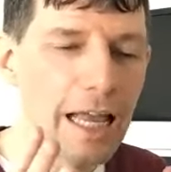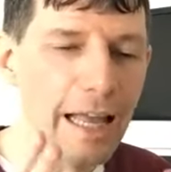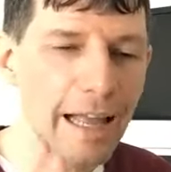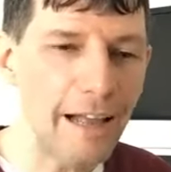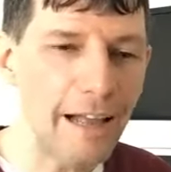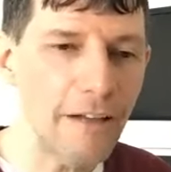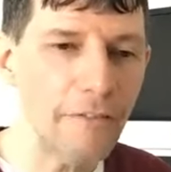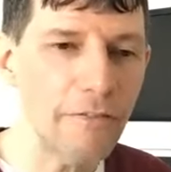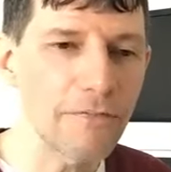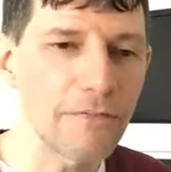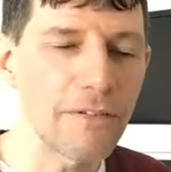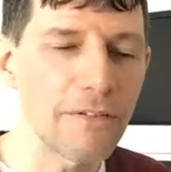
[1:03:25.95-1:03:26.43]

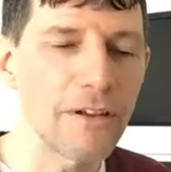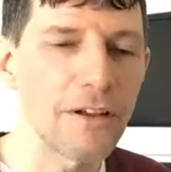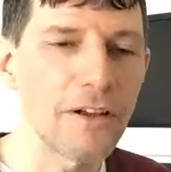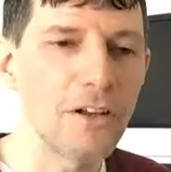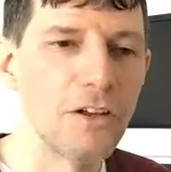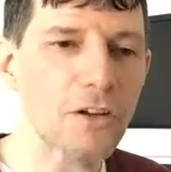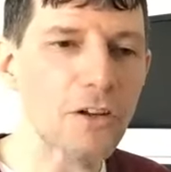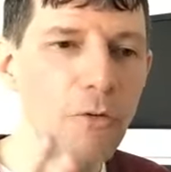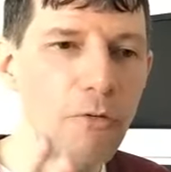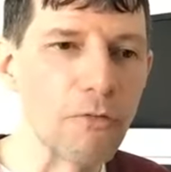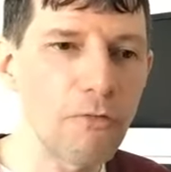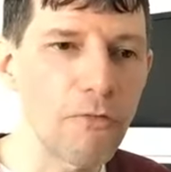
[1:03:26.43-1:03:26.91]
If
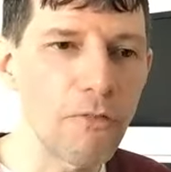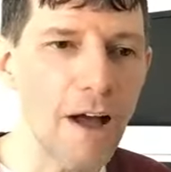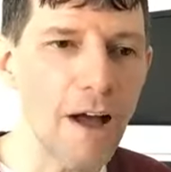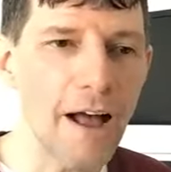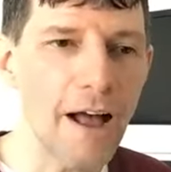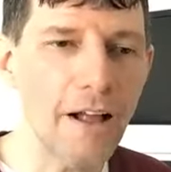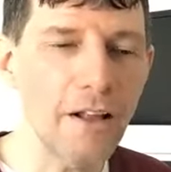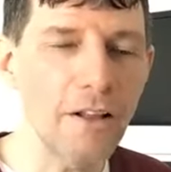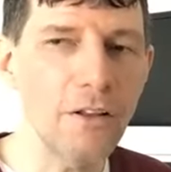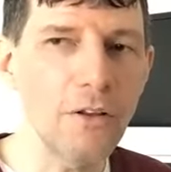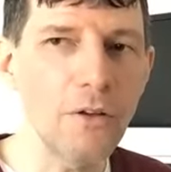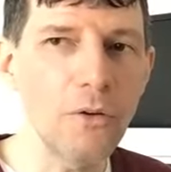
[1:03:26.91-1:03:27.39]
you
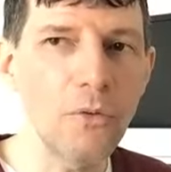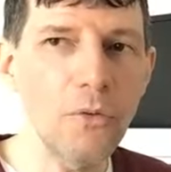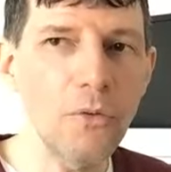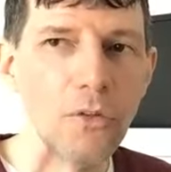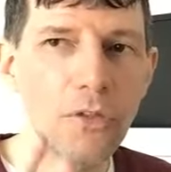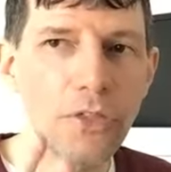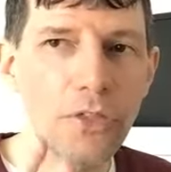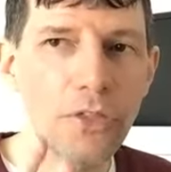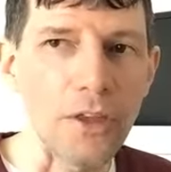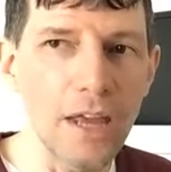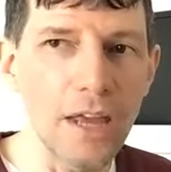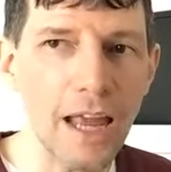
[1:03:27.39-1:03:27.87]

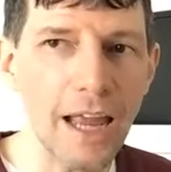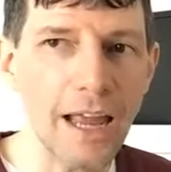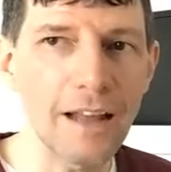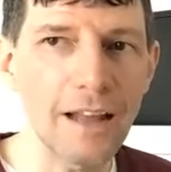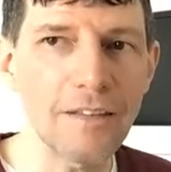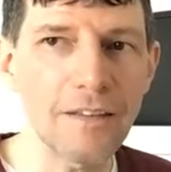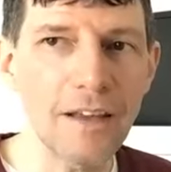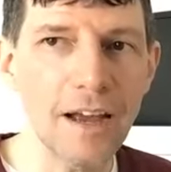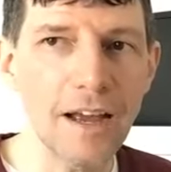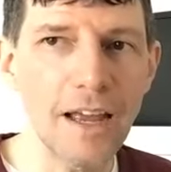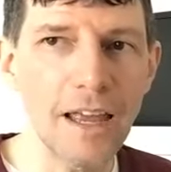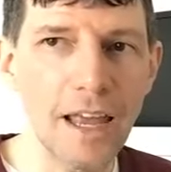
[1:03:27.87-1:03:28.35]
follow the
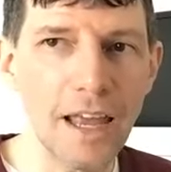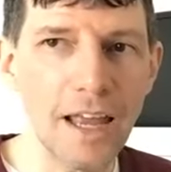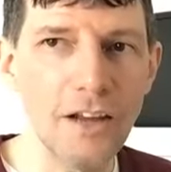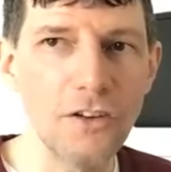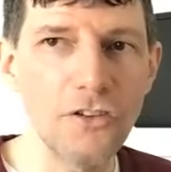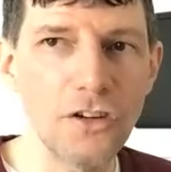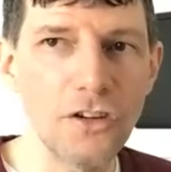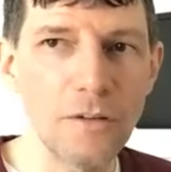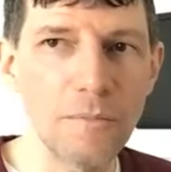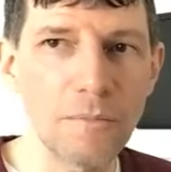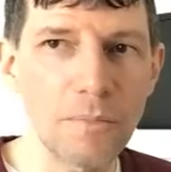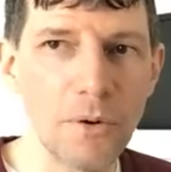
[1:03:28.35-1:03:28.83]

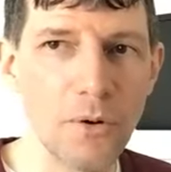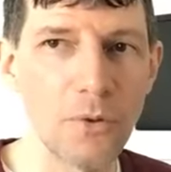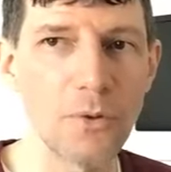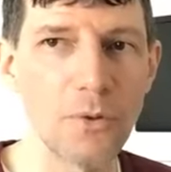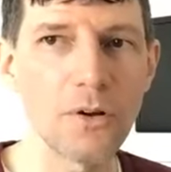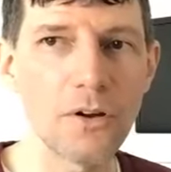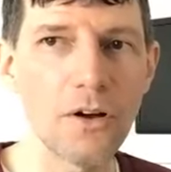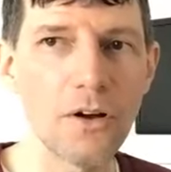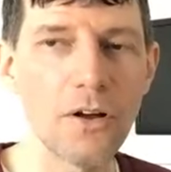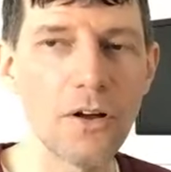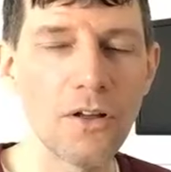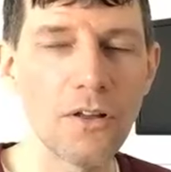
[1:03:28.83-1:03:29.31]
anti-aging
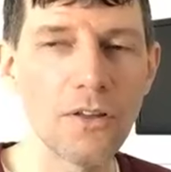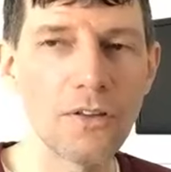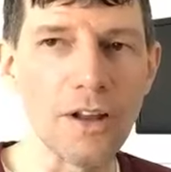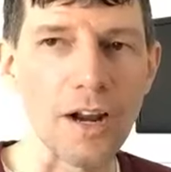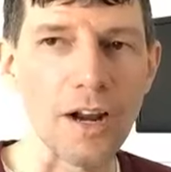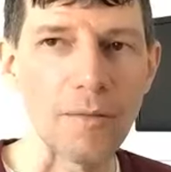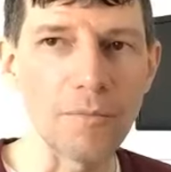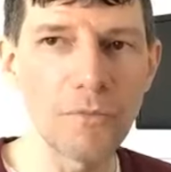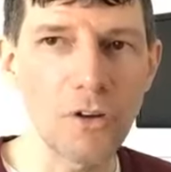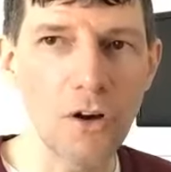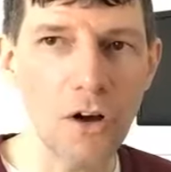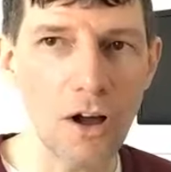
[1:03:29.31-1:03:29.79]
protocol
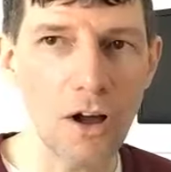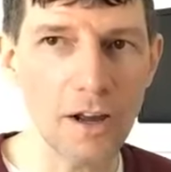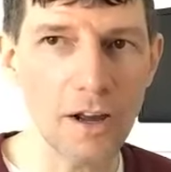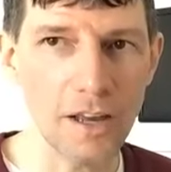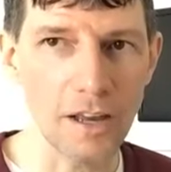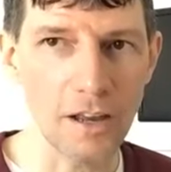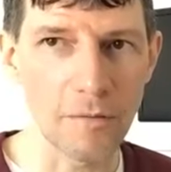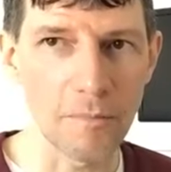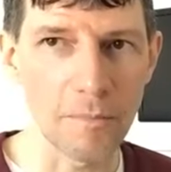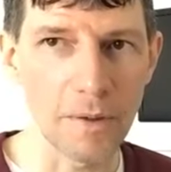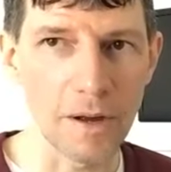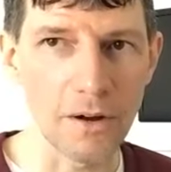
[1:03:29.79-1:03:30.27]
that I'm
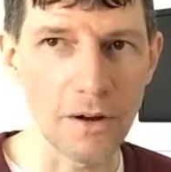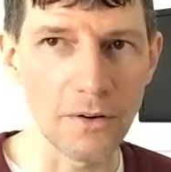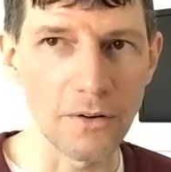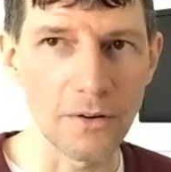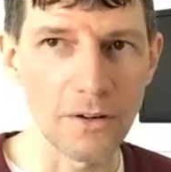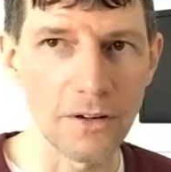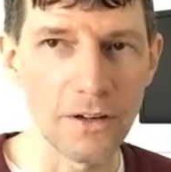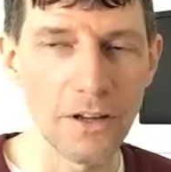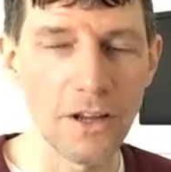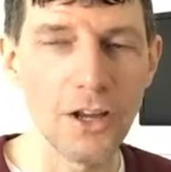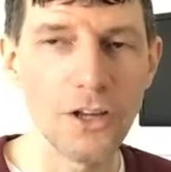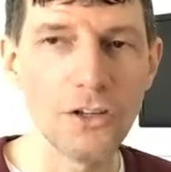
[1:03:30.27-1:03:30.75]
talking about,
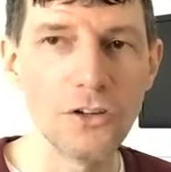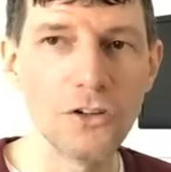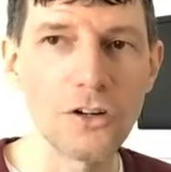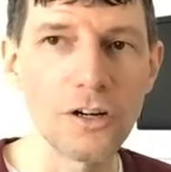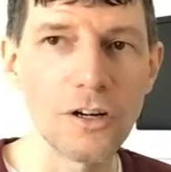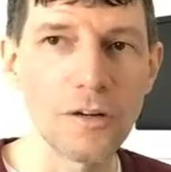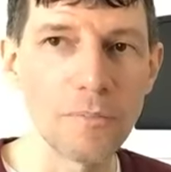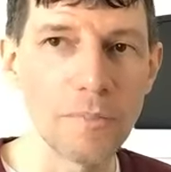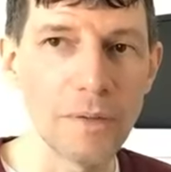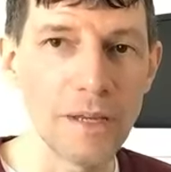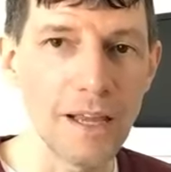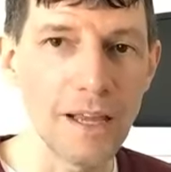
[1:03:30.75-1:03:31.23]
you're
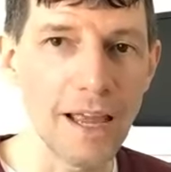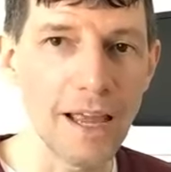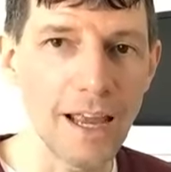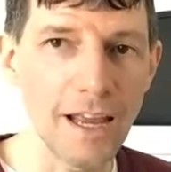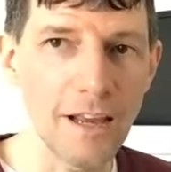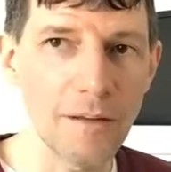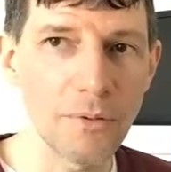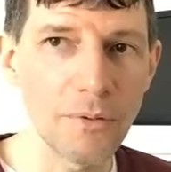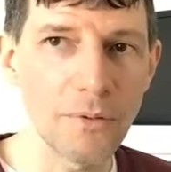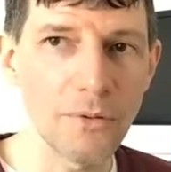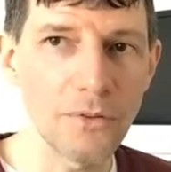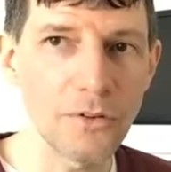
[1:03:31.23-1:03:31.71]
going to
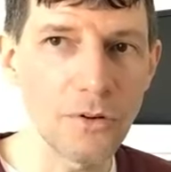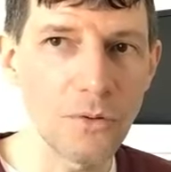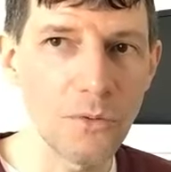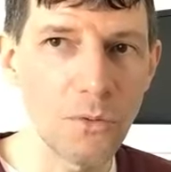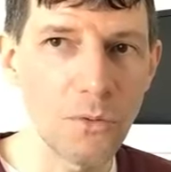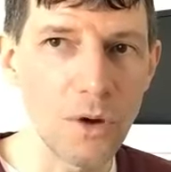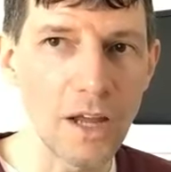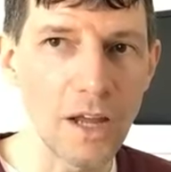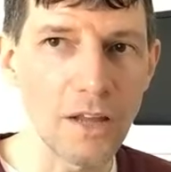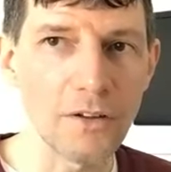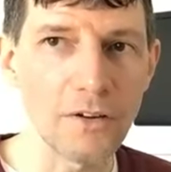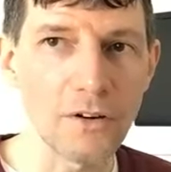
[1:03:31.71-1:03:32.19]
be able to
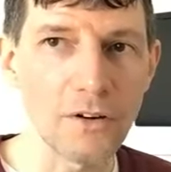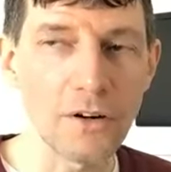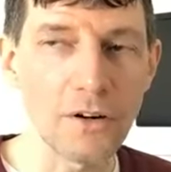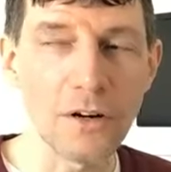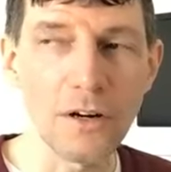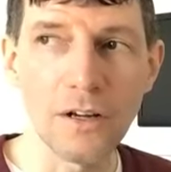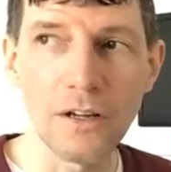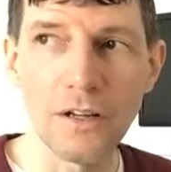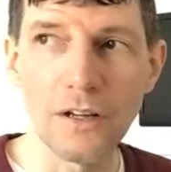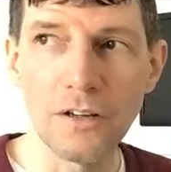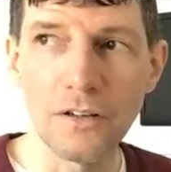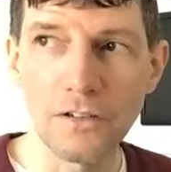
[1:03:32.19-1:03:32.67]

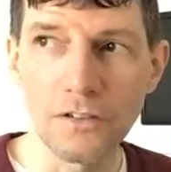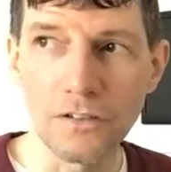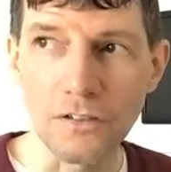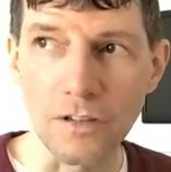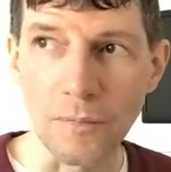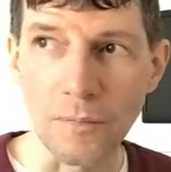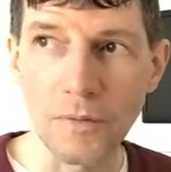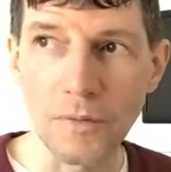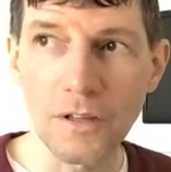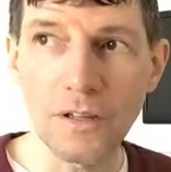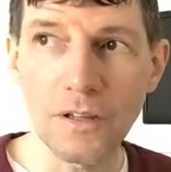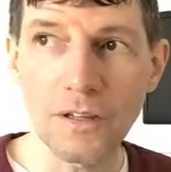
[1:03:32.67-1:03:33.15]
weather
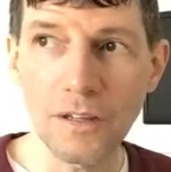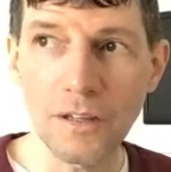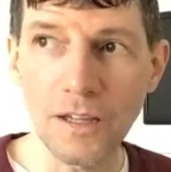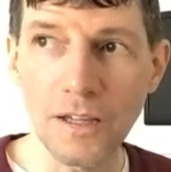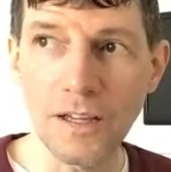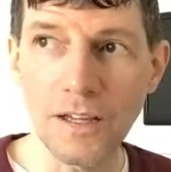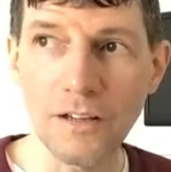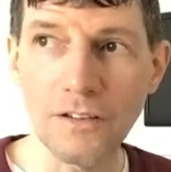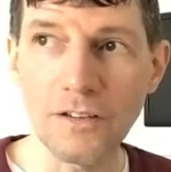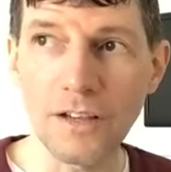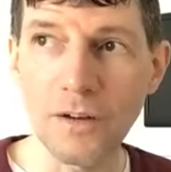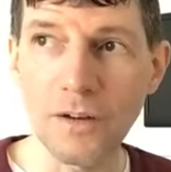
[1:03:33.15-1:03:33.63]
some of the
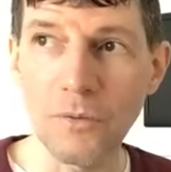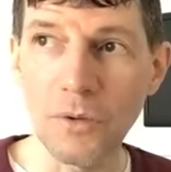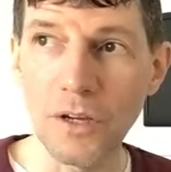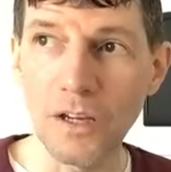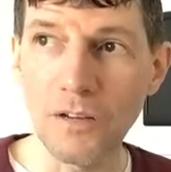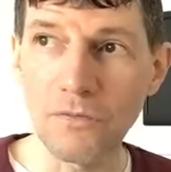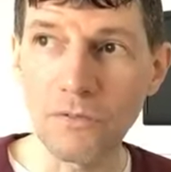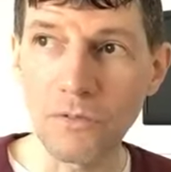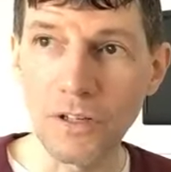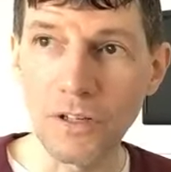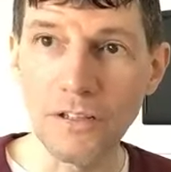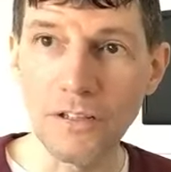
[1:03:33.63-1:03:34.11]
things that
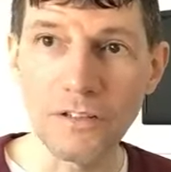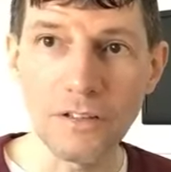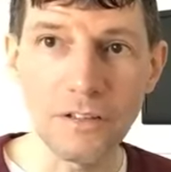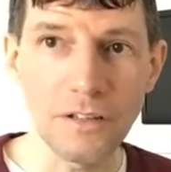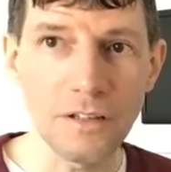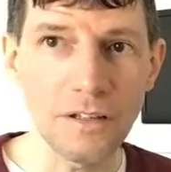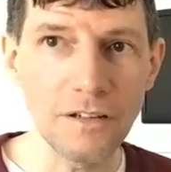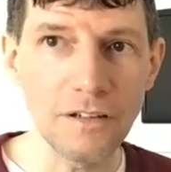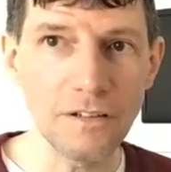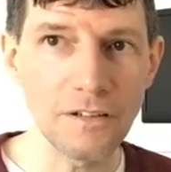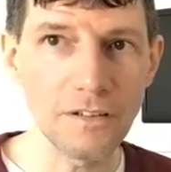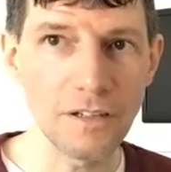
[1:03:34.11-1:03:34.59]
we have
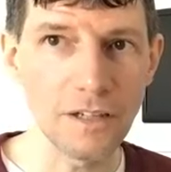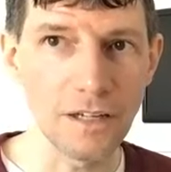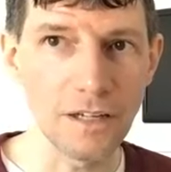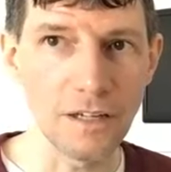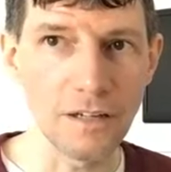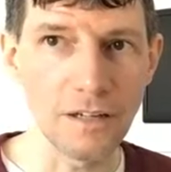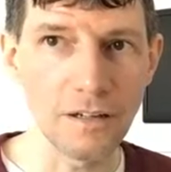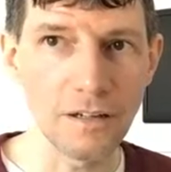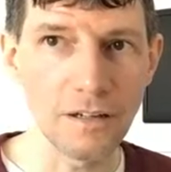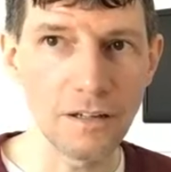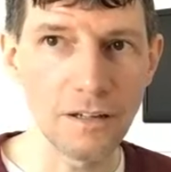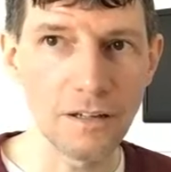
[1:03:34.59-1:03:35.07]
recently
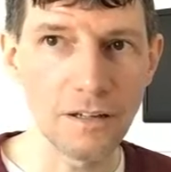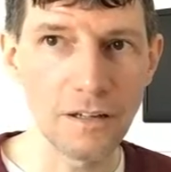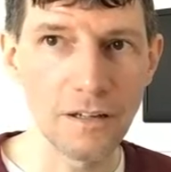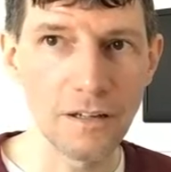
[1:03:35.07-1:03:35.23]
seen.